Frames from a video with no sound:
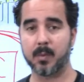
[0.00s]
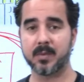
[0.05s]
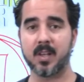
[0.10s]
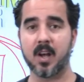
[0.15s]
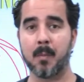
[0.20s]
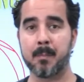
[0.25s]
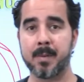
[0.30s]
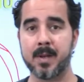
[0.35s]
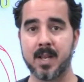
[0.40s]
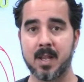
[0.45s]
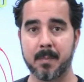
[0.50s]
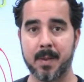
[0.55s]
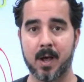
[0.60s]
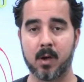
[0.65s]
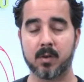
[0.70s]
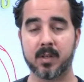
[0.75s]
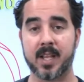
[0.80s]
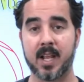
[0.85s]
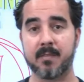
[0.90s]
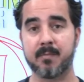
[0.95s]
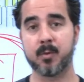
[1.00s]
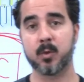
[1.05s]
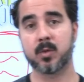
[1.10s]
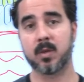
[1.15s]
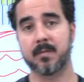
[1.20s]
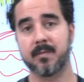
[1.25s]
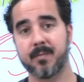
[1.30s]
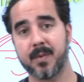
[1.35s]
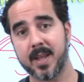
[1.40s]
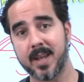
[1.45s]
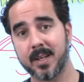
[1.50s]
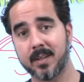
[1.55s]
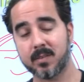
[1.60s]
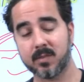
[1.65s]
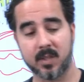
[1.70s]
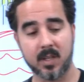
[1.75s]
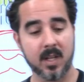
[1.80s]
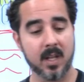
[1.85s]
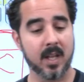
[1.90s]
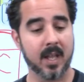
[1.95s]
and I was helping him out get through some
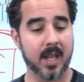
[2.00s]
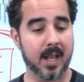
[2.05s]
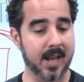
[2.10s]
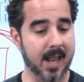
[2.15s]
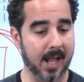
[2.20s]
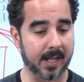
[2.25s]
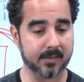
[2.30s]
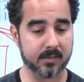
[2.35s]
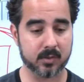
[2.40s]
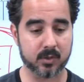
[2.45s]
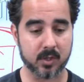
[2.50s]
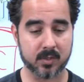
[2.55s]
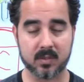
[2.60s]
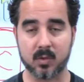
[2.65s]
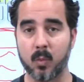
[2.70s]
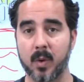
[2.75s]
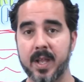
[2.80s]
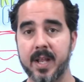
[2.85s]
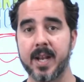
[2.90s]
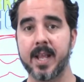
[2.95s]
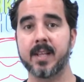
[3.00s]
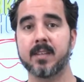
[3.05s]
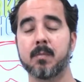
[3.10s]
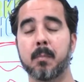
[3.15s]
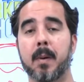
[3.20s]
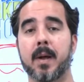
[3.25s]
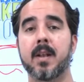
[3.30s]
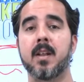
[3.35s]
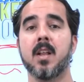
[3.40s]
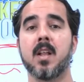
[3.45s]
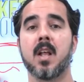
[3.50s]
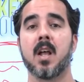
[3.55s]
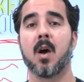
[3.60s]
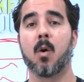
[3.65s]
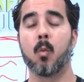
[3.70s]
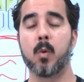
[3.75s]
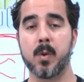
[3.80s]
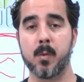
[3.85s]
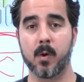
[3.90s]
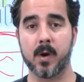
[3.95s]
things. And that's just the way it is. But
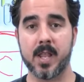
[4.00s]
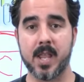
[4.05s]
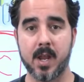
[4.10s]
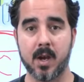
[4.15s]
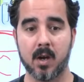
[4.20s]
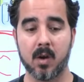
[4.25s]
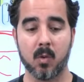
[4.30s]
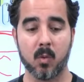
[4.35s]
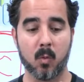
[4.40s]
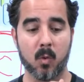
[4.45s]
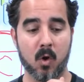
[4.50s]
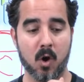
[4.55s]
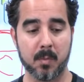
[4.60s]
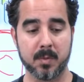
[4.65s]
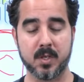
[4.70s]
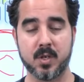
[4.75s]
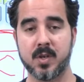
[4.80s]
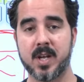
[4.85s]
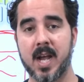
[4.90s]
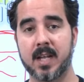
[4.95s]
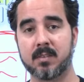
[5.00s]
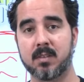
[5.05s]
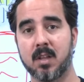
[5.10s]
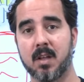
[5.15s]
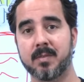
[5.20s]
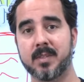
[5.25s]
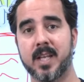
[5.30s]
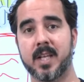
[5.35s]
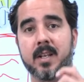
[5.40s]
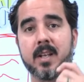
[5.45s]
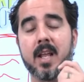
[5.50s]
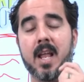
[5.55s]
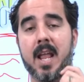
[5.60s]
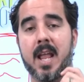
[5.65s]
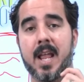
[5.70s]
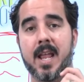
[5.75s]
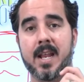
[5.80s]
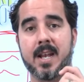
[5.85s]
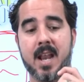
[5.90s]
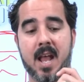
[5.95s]
we were here. Hope that you guys loved it.
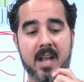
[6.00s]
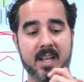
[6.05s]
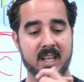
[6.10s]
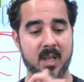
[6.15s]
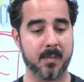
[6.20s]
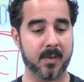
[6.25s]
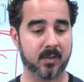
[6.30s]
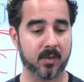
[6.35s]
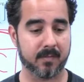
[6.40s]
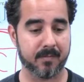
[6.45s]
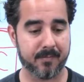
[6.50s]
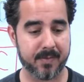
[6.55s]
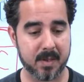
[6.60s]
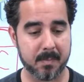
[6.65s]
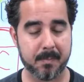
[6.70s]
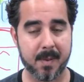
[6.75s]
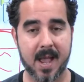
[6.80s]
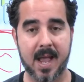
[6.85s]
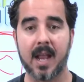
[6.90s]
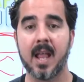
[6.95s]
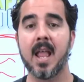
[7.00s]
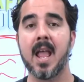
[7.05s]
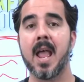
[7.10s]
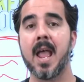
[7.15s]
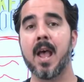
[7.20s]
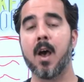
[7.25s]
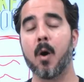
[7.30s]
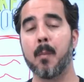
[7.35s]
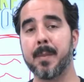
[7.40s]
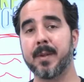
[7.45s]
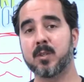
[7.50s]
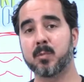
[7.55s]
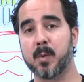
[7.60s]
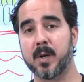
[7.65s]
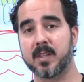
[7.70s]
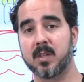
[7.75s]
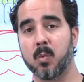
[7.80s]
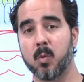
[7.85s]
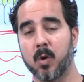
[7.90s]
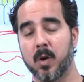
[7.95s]
And give me some feedback. Help me
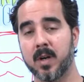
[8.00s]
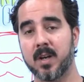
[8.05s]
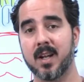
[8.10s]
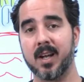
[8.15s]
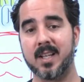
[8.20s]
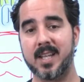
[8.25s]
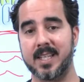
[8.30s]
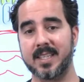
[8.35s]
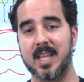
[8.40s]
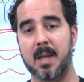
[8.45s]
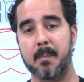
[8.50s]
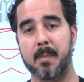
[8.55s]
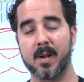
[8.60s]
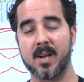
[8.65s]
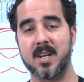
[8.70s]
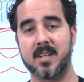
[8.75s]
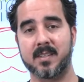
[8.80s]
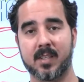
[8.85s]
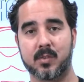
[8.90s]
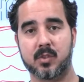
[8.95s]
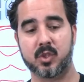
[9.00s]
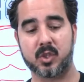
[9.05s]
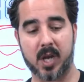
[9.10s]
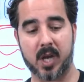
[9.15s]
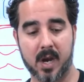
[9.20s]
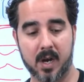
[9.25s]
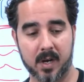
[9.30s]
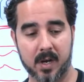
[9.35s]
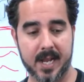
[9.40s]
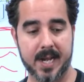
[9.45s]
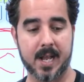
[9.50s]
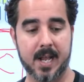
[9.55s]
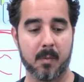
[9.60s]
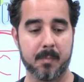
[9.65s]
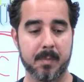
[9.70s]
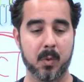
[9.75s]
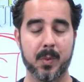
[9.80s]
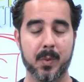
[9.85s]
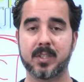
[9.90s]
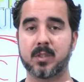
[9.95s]
spread the word. Click that button that says share and
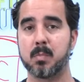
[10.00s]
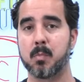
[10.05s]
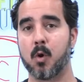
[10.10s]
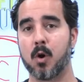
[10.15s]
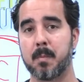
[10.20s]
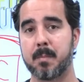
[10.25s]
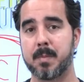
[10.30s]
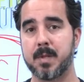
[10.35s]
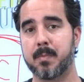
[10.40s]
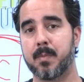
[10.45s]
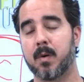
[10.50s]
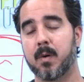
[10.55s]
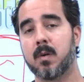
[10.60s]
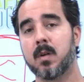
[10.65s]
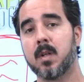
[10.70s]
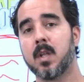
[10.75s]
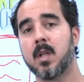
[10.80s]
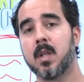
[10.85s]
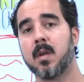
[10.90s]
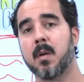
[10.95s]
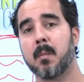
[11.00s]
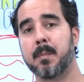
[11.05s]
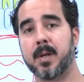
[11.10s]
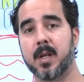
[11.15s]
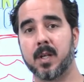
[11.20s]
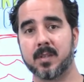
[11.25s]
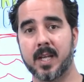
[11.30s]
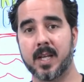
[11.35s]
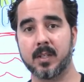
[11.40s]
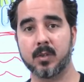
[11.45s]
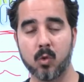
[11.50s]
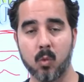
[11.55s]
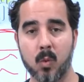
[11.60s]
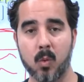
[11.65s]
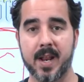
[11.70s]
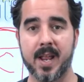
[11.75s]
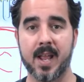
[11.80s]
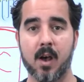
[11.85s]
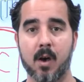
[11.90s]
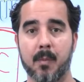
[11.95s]
help me reach more people, because I do
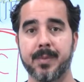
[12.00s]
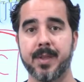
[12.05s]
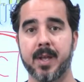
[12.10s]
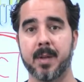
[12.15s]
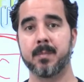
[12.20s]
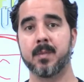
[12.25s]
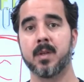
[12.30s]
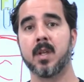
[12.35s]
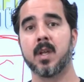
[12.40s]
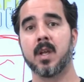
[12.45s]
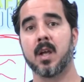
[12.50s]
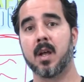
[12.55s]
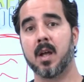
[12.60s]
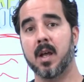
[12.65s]
want to help them